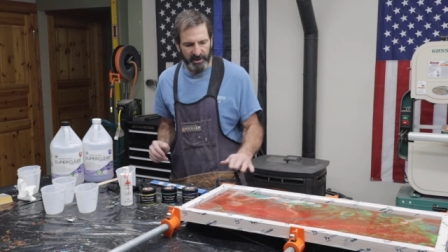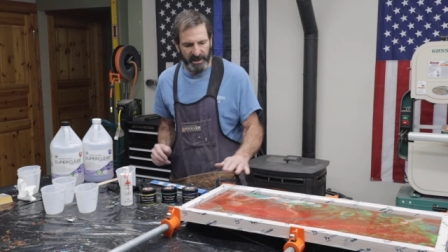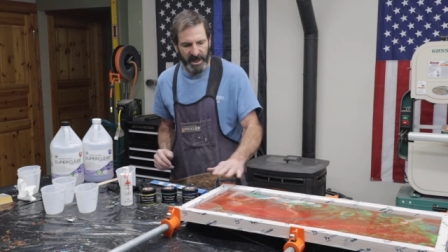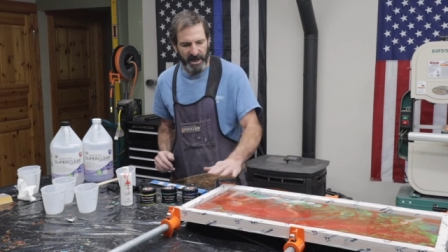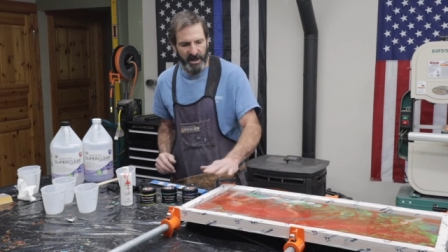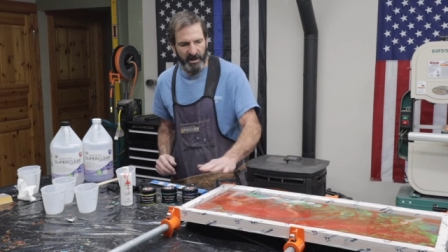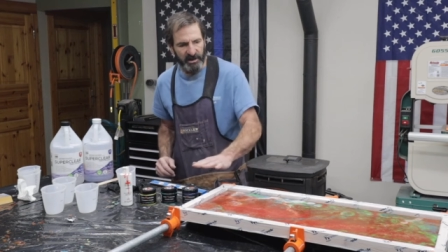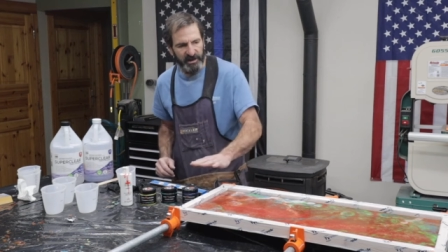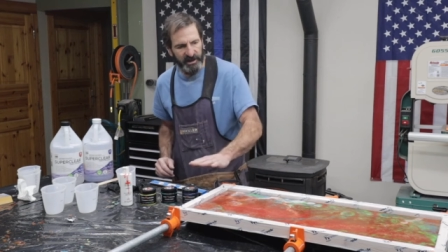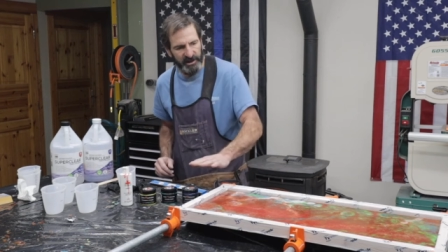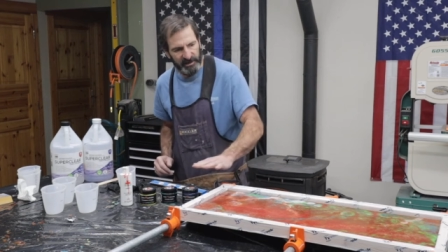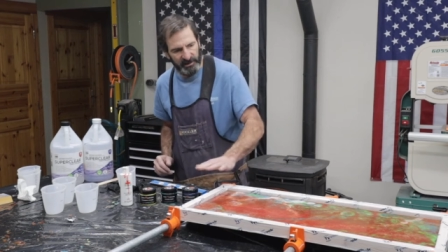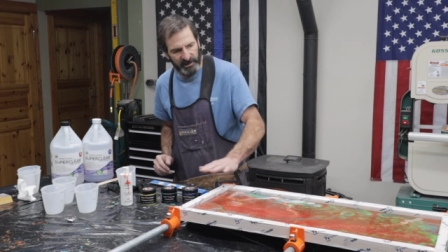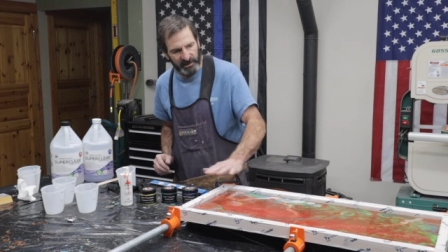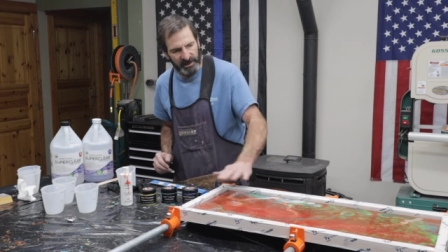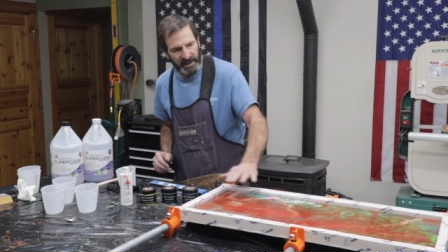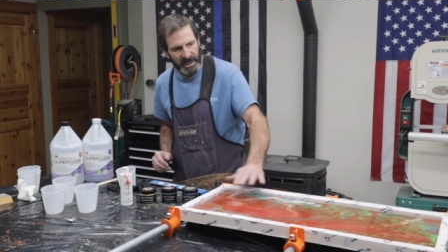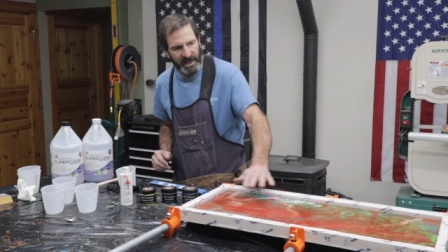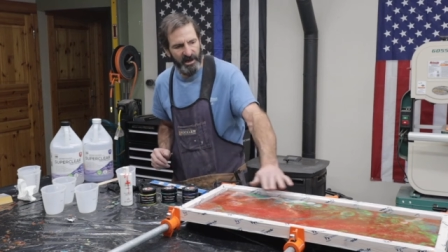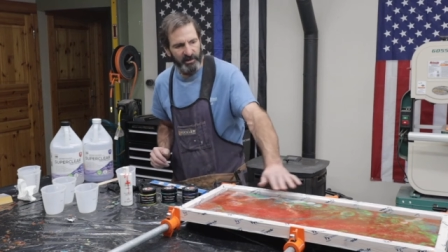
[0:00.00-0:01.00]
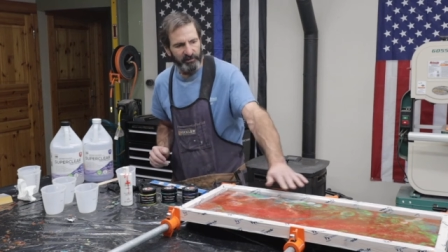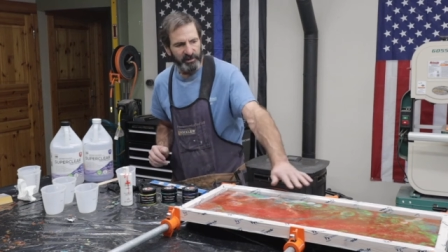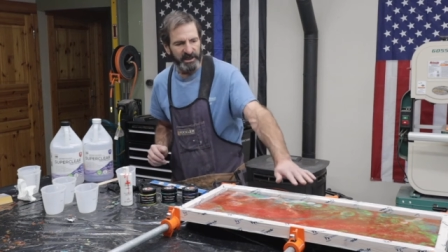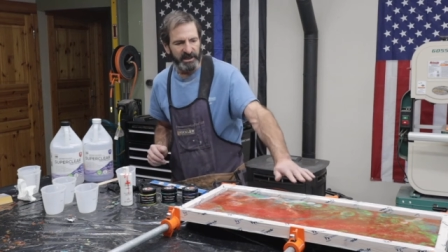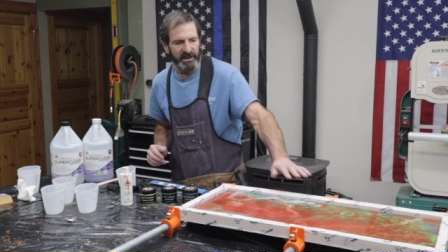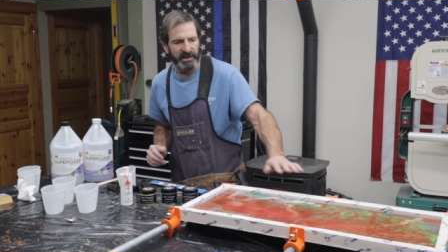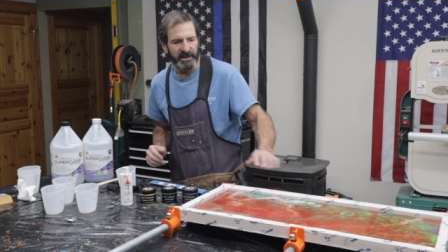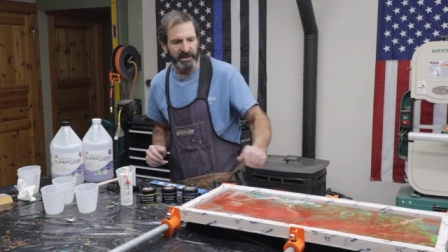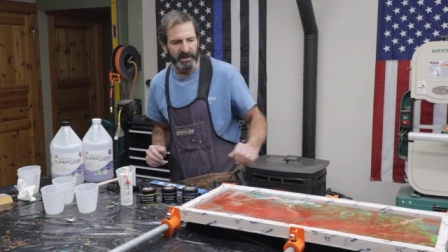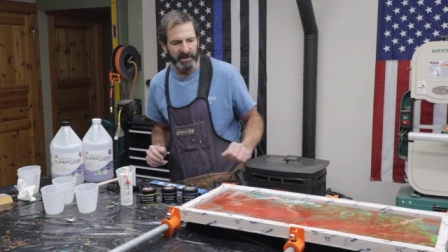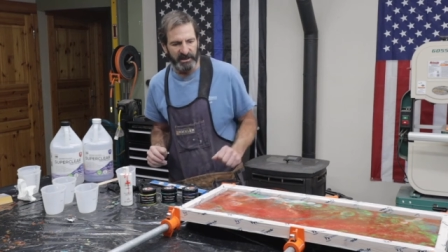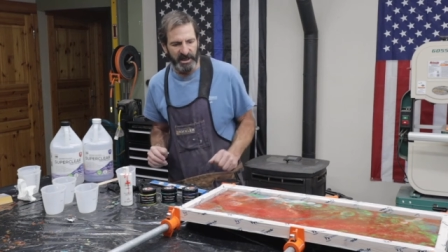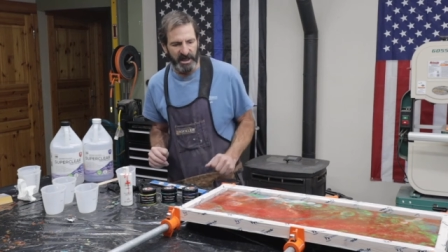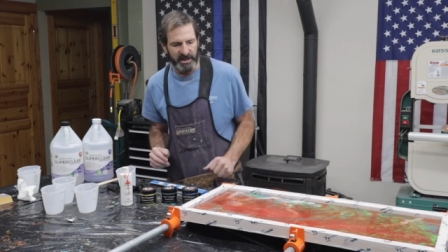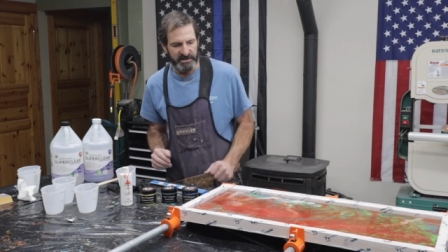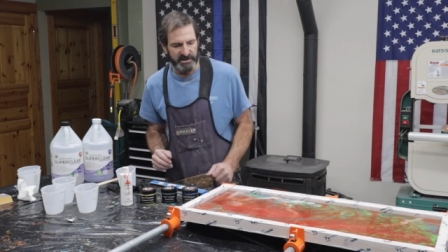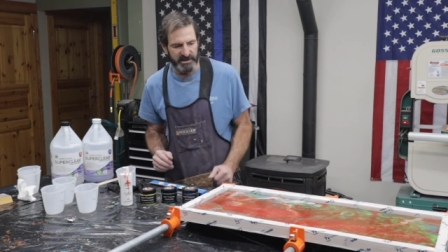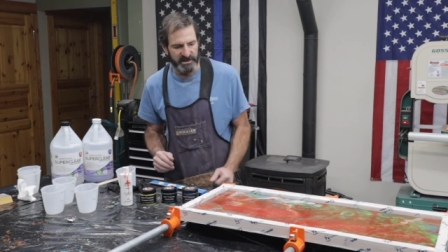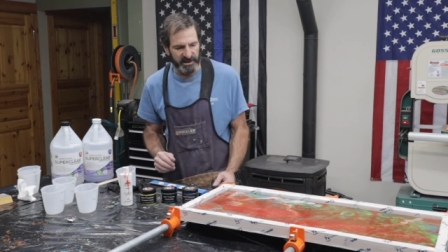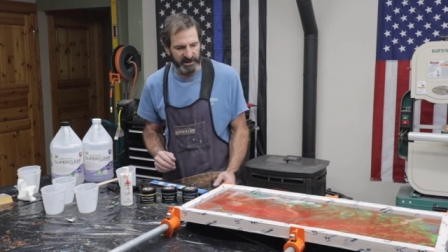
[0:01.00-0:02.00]
out and it'll allow me to get a
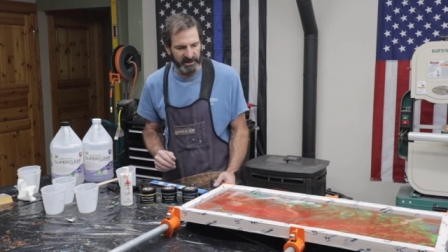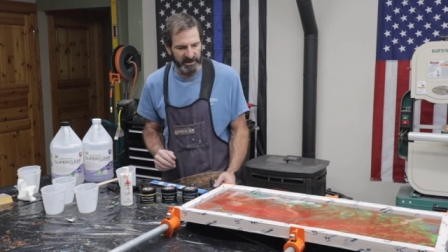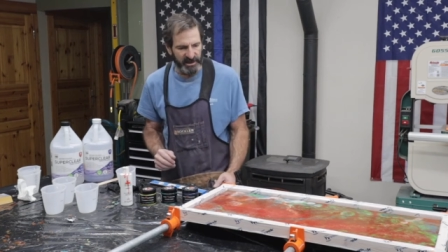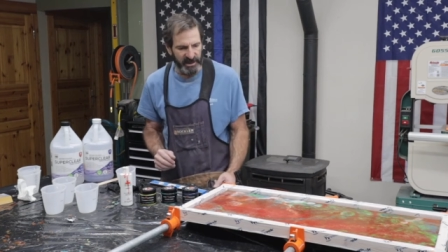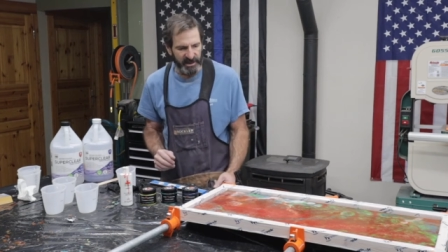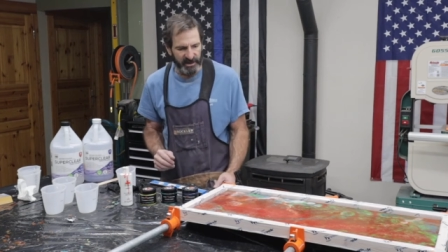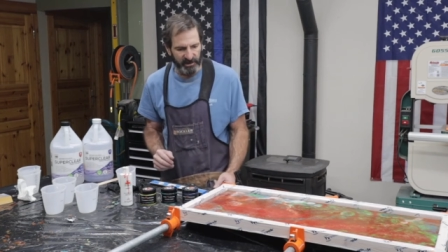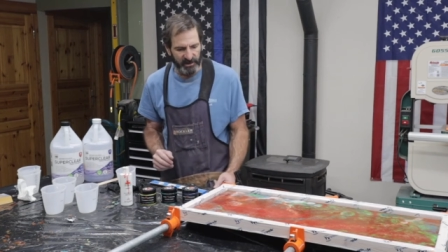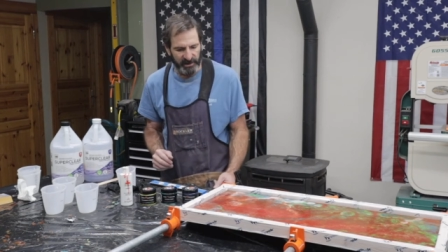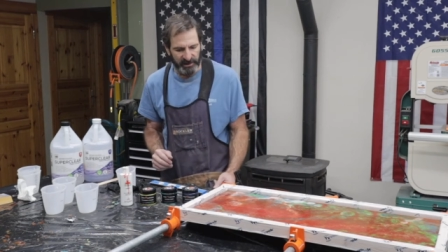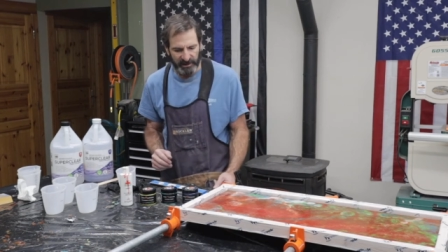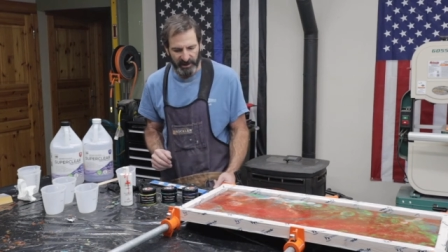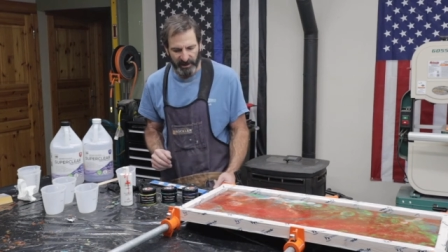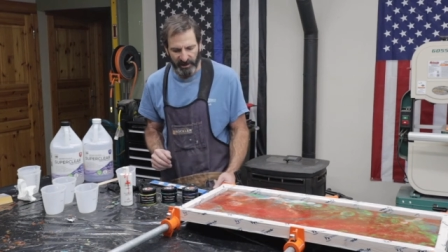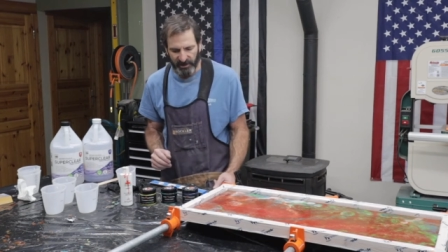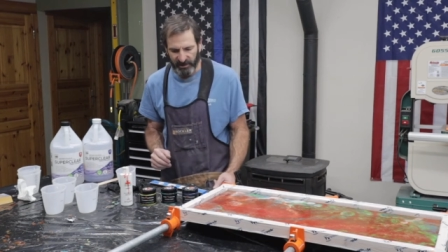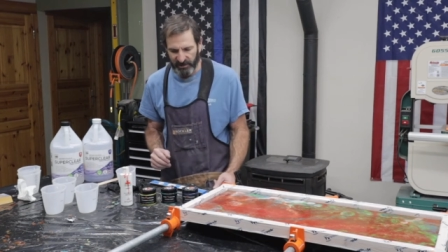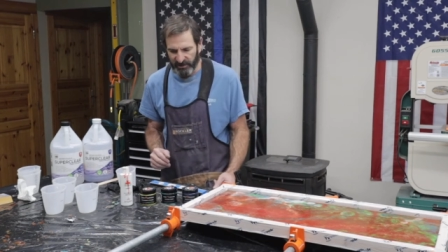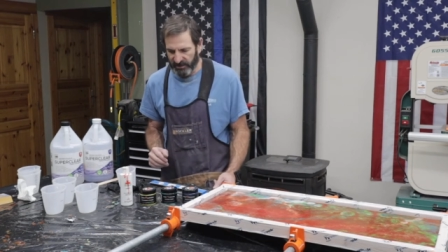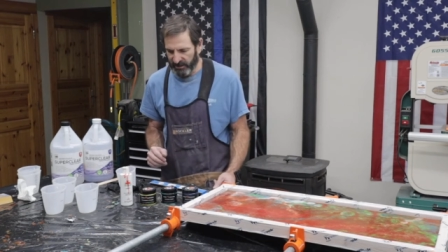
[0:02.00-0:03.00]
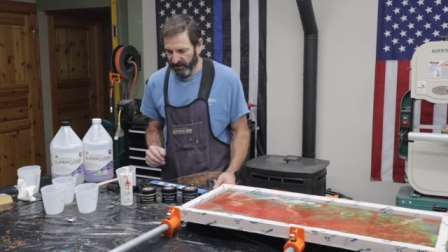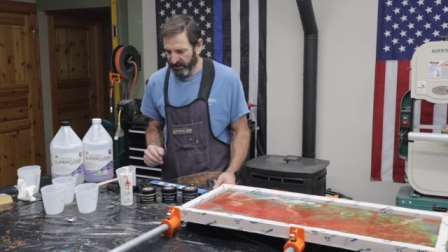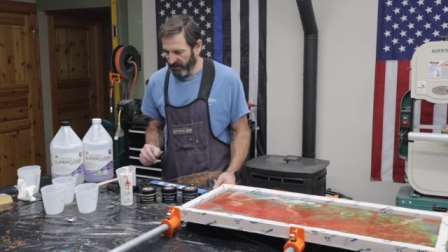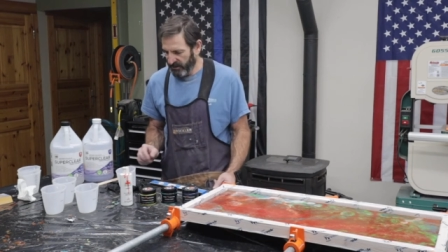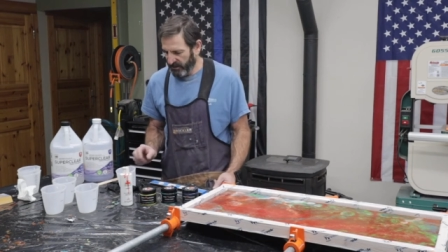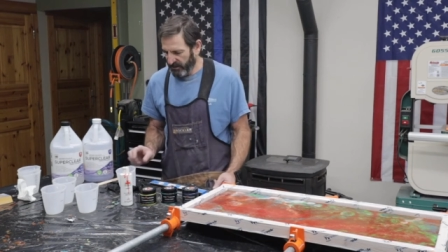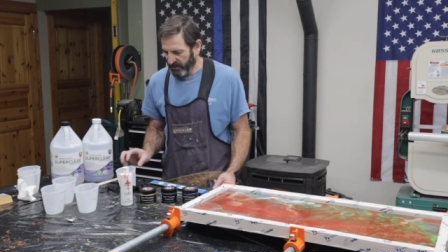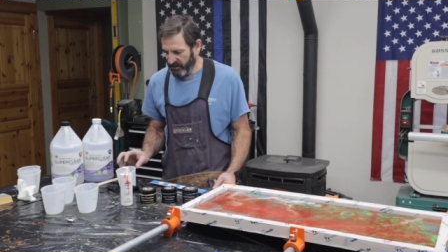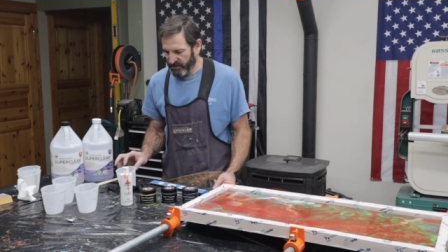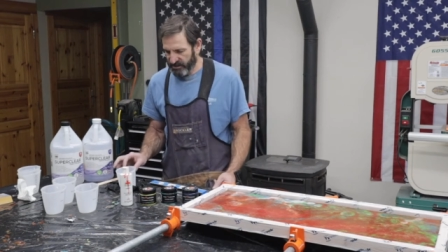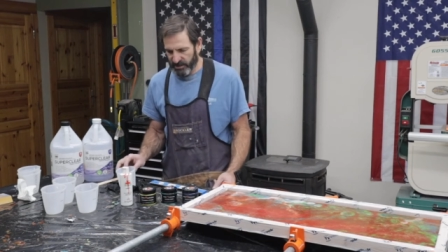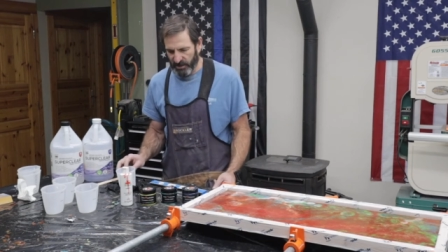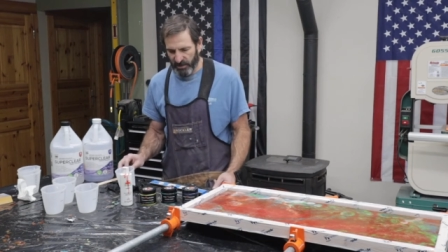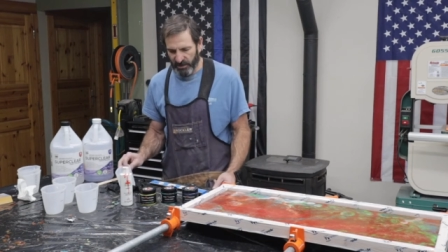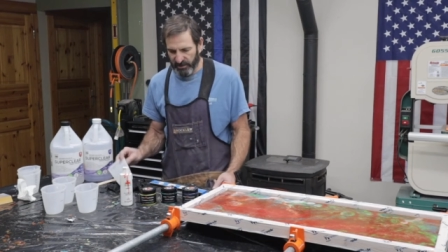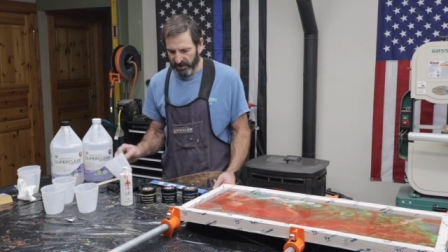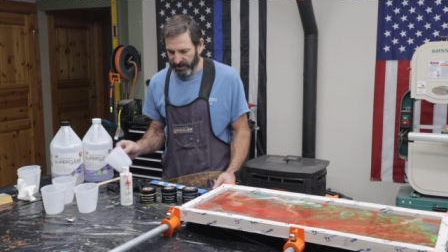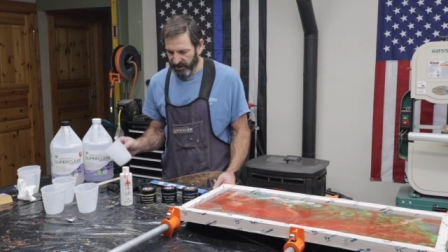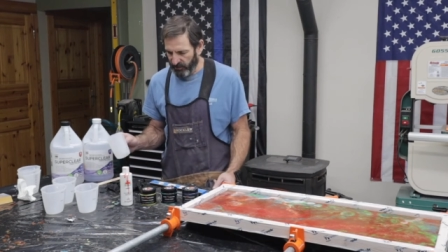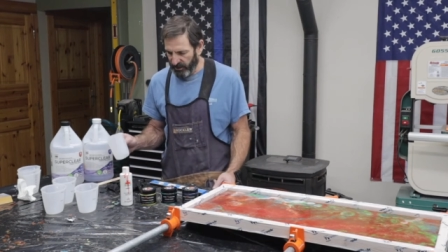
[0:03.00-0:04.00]
nice thick layer in there. So
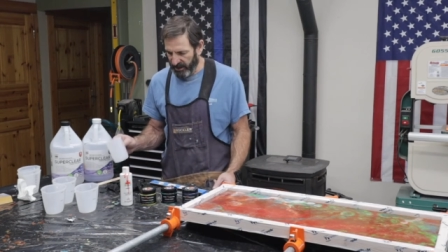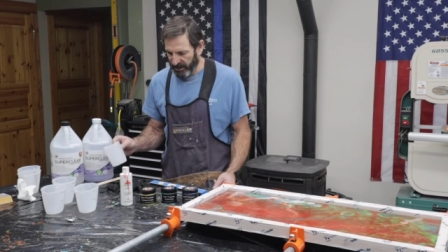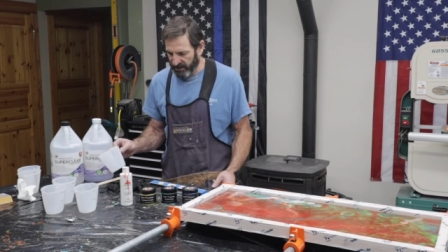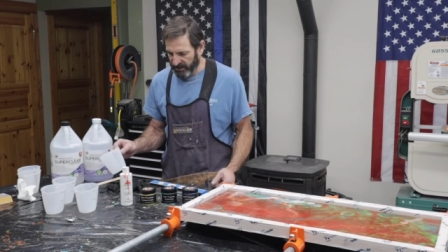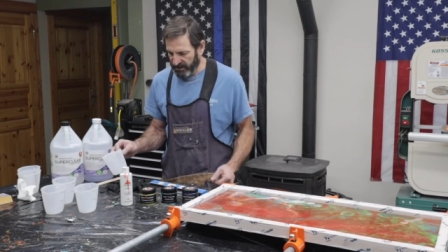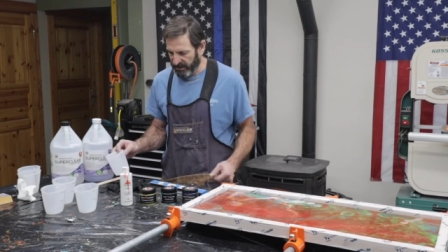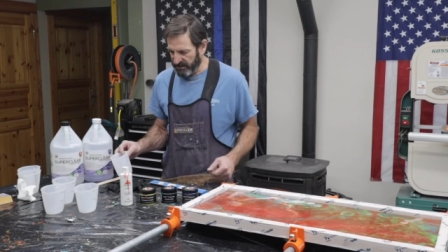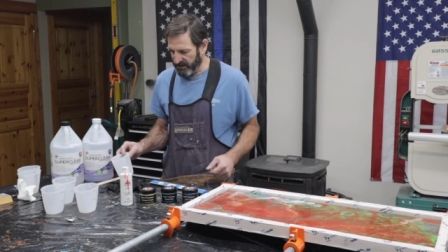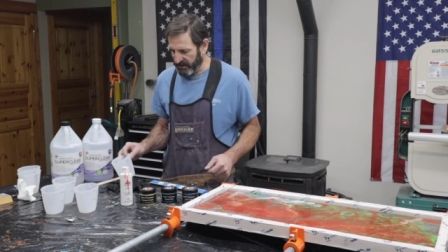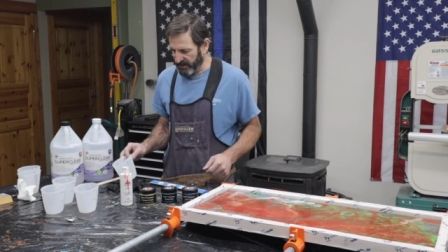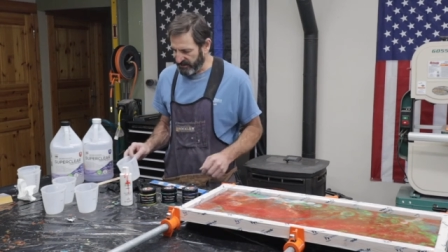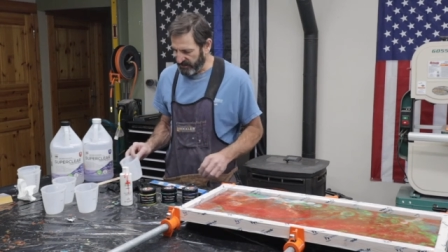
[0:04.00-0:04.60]
anyway, let's get